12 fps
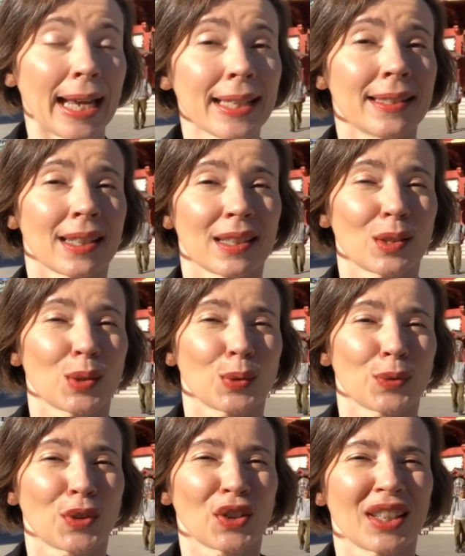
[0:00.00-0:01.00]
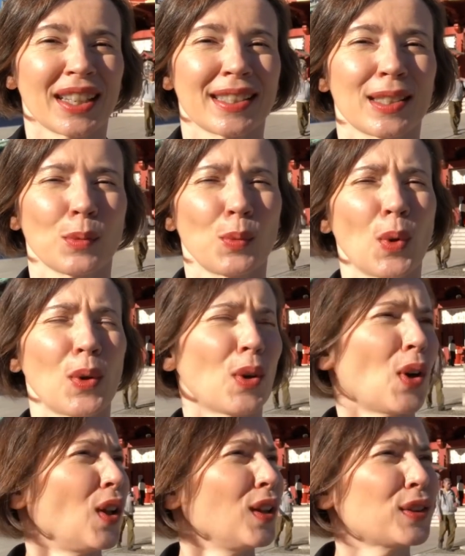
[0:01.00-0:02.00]
tend to forget.
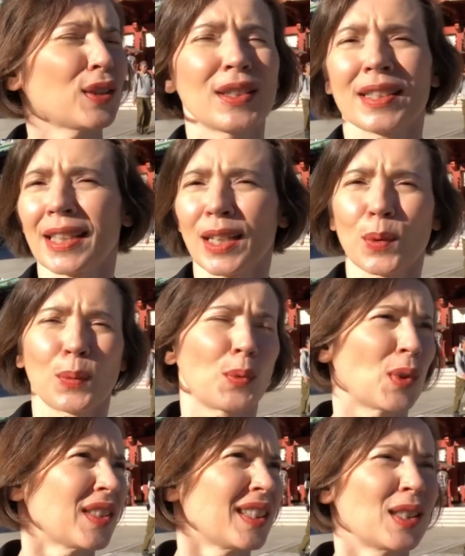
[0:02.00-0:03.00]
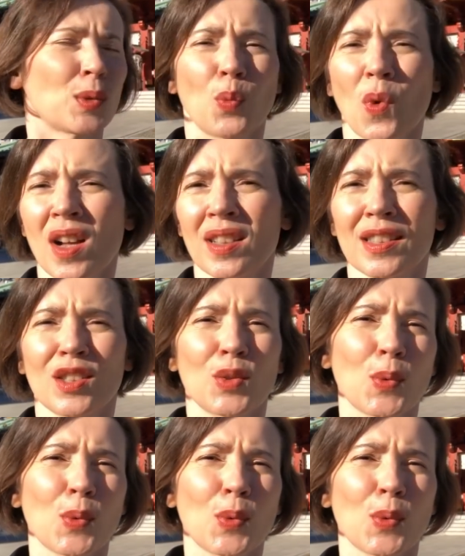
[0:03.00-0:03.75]
Hold on a second, was it once,